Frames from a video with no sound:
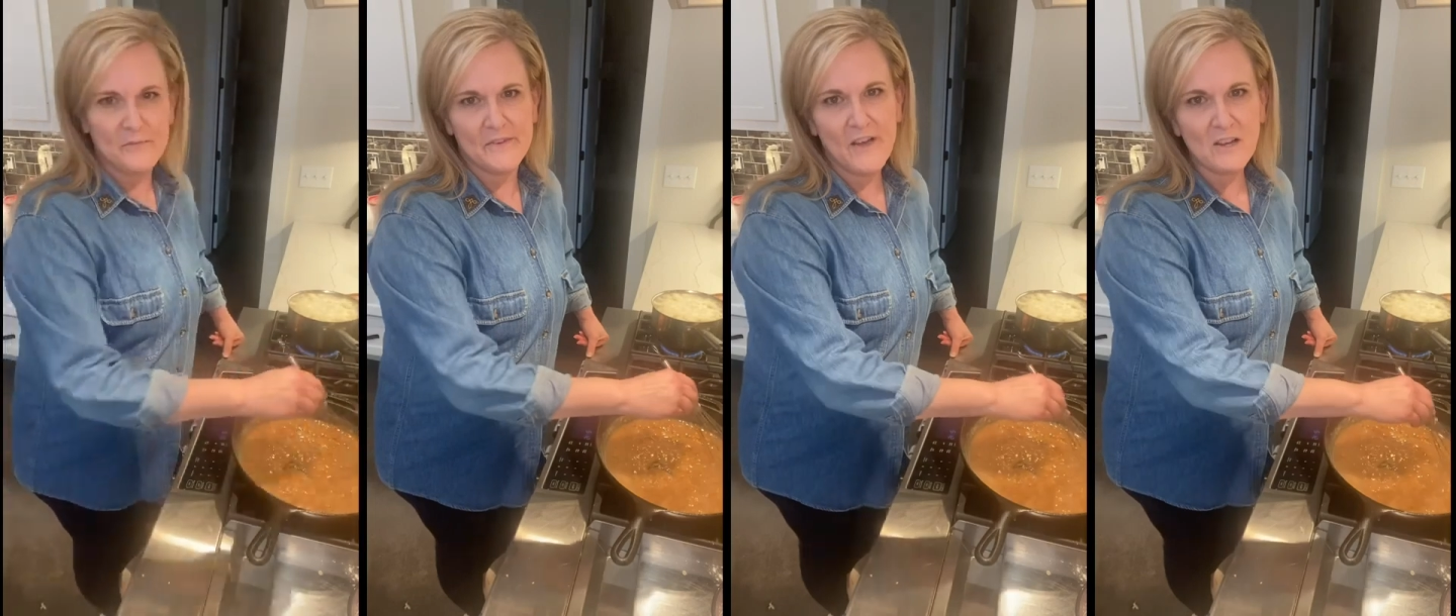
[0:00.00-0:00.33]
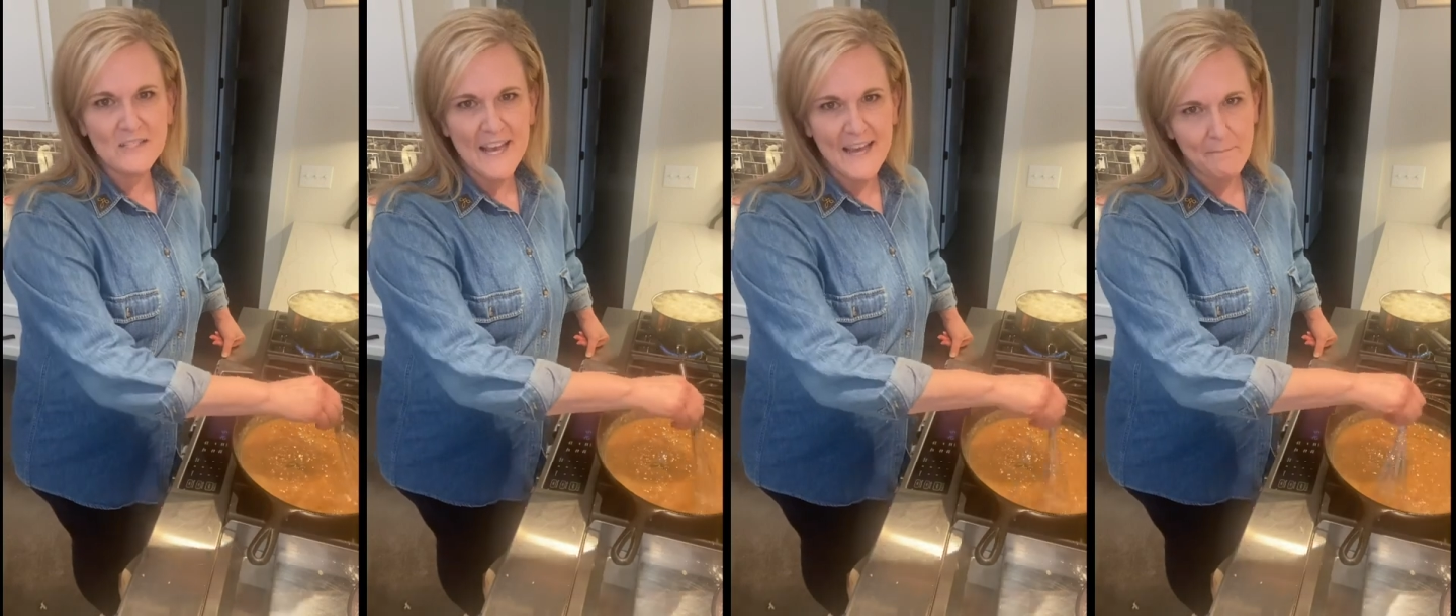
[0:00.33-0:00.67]

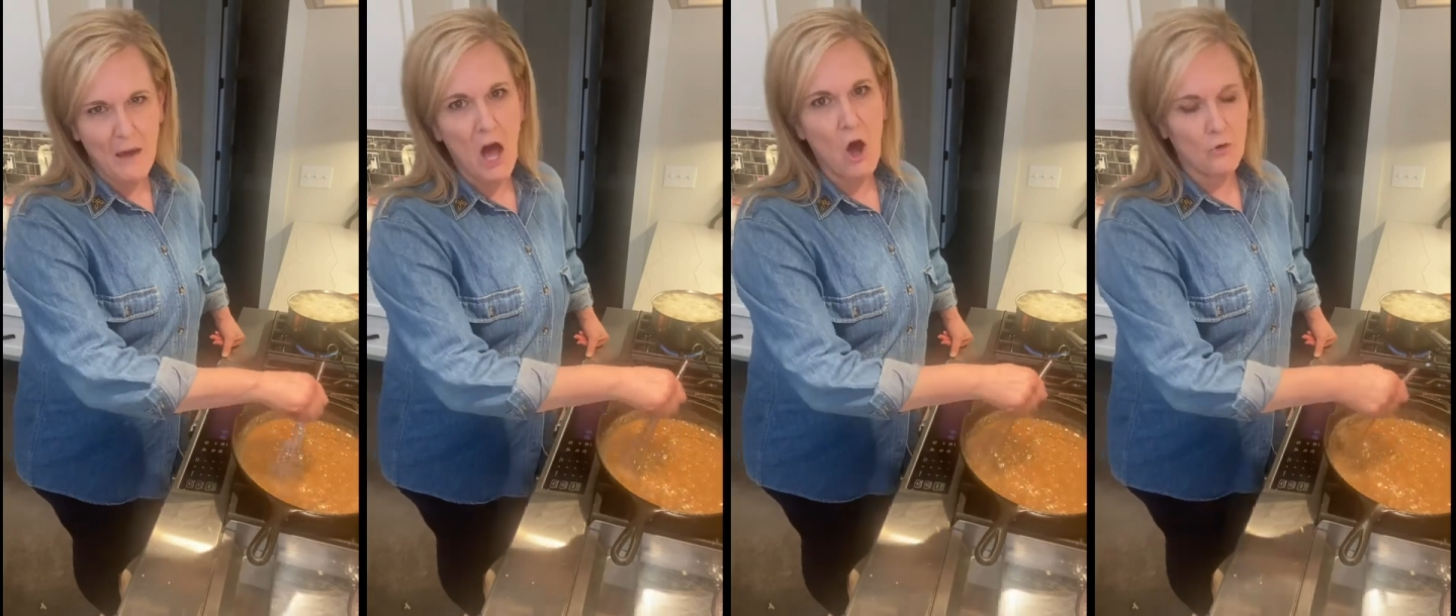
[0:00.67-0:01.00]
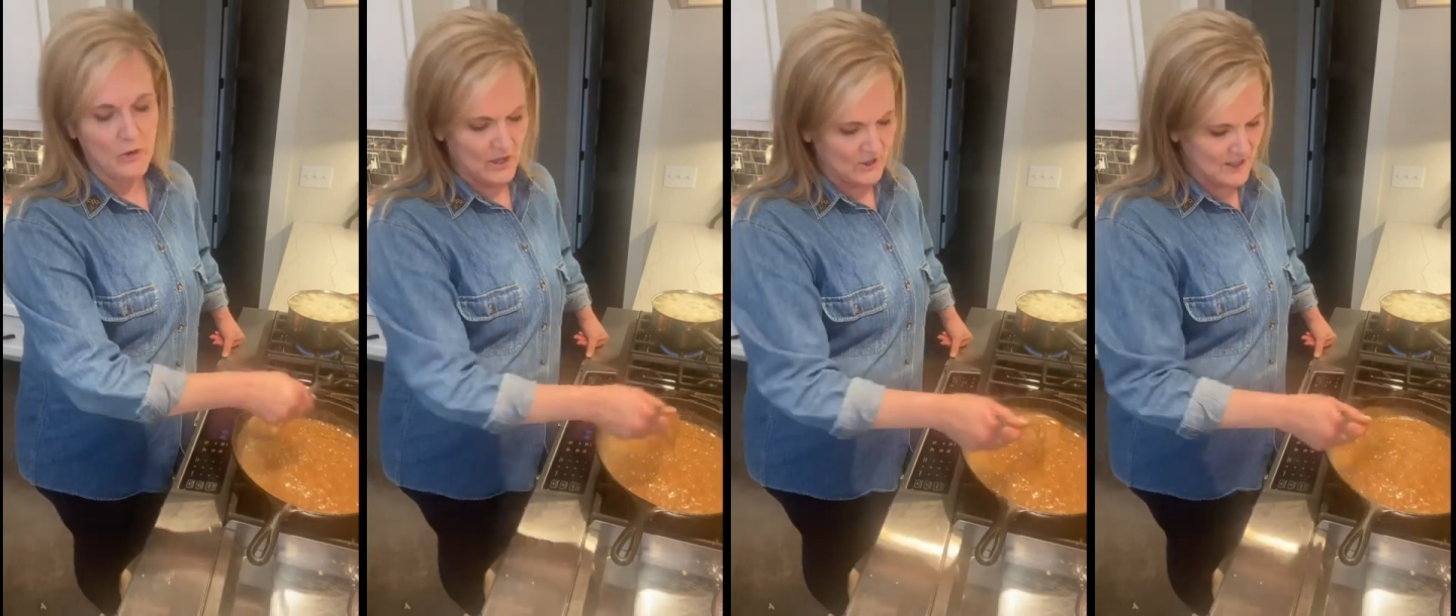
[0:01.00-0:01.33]
sauteing my
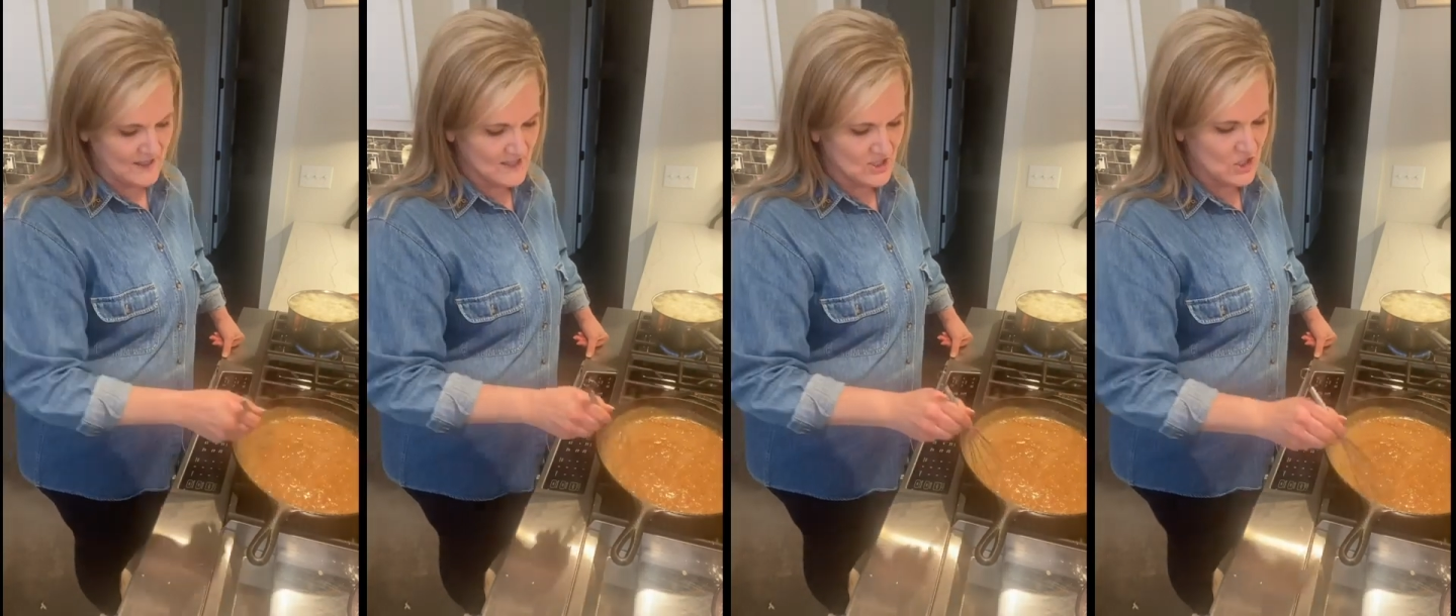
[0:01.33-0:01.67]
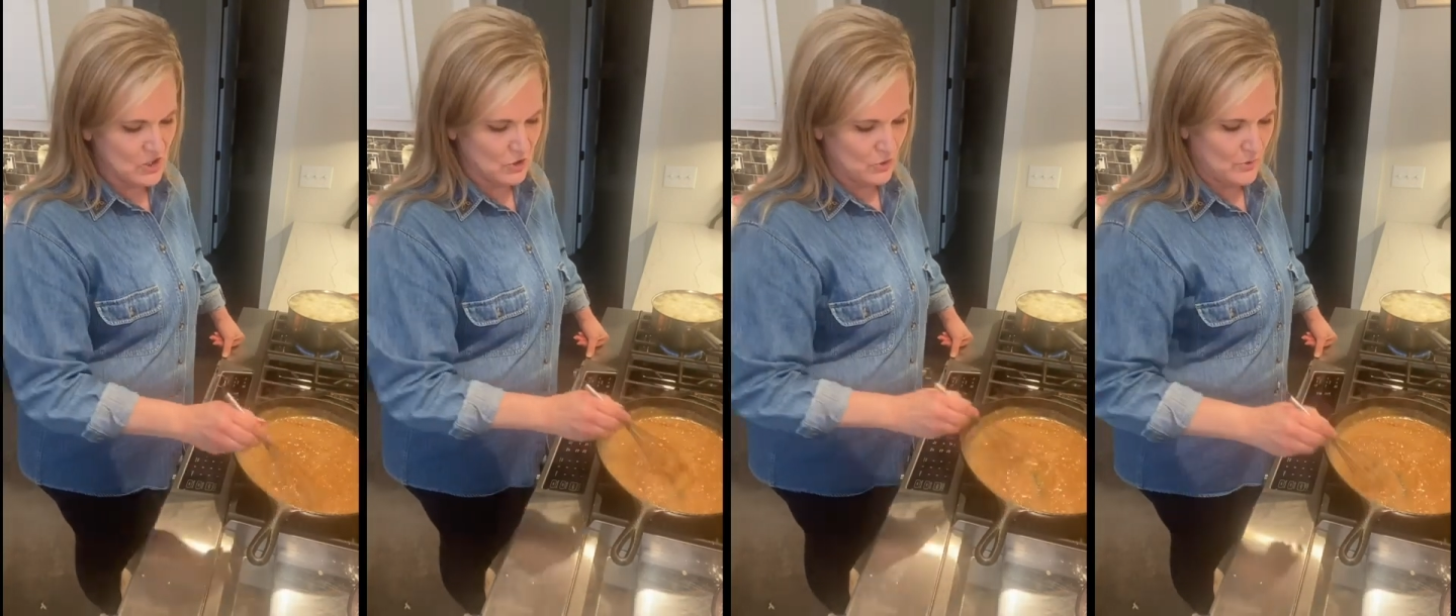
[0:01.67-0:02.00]
own onions
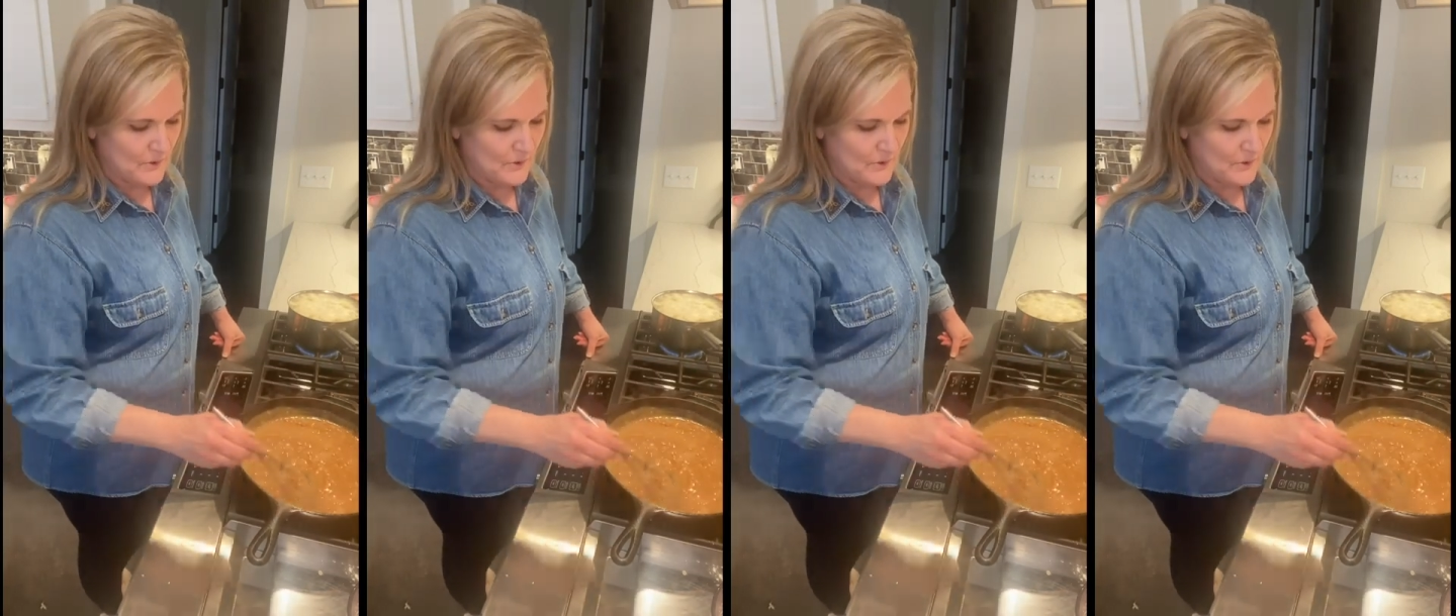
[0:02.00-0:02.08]
too.